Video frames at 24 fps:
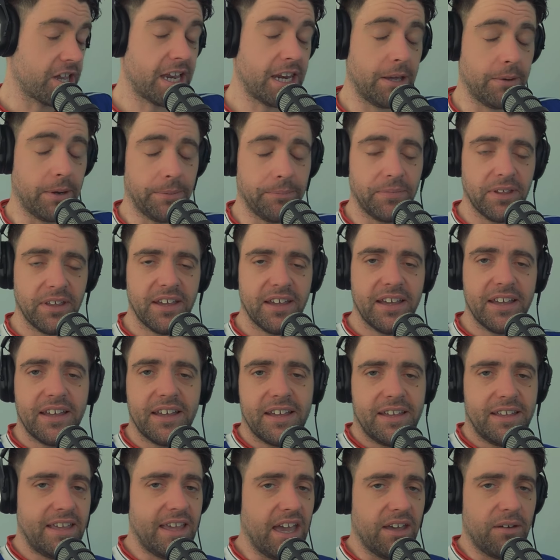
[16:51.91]
Anyway,
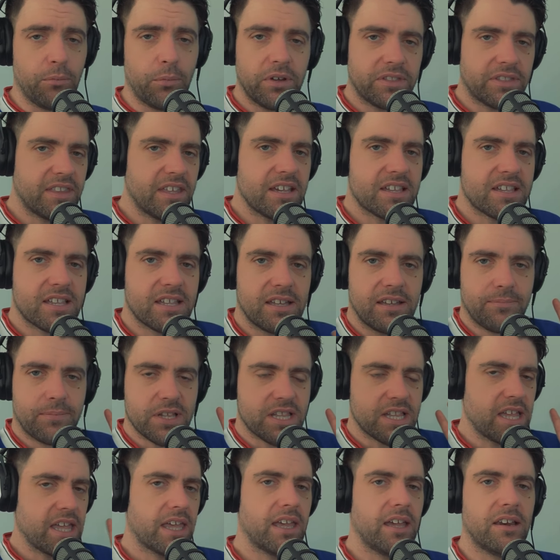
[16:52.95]
yeah, with this
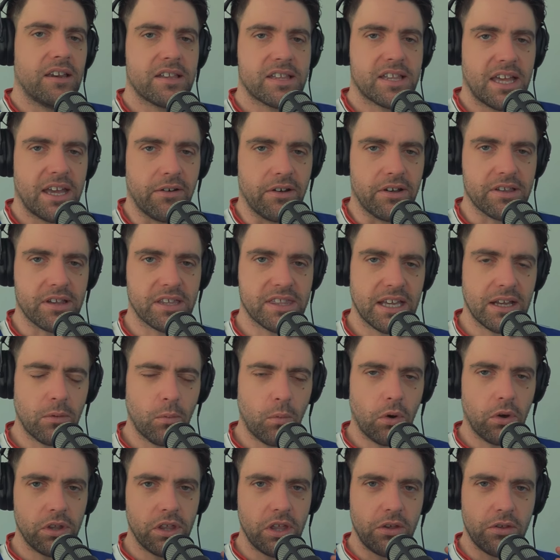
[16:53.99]
particular series, I think
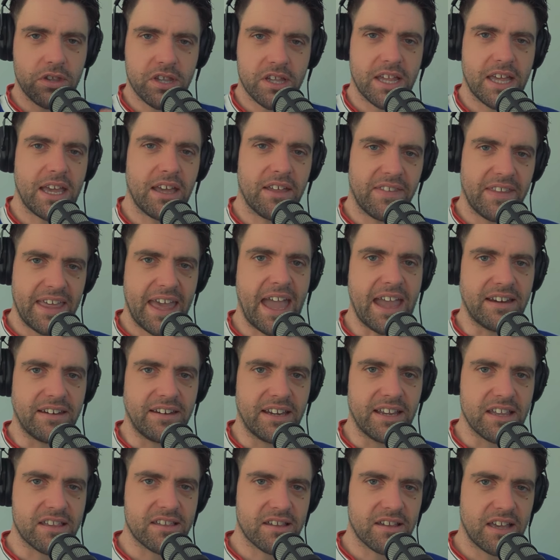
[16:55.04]
what you see at the
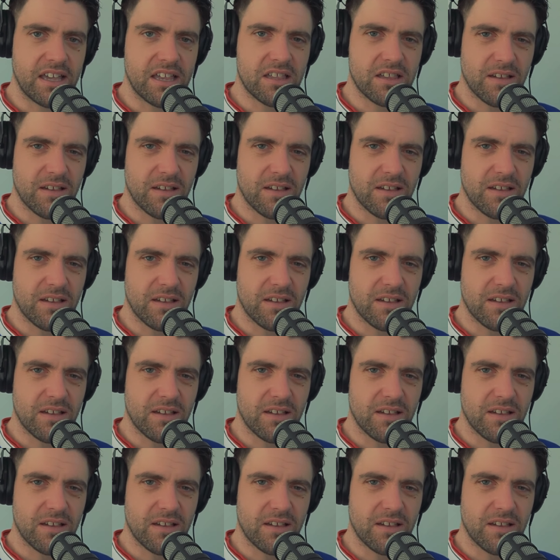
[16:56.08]
end is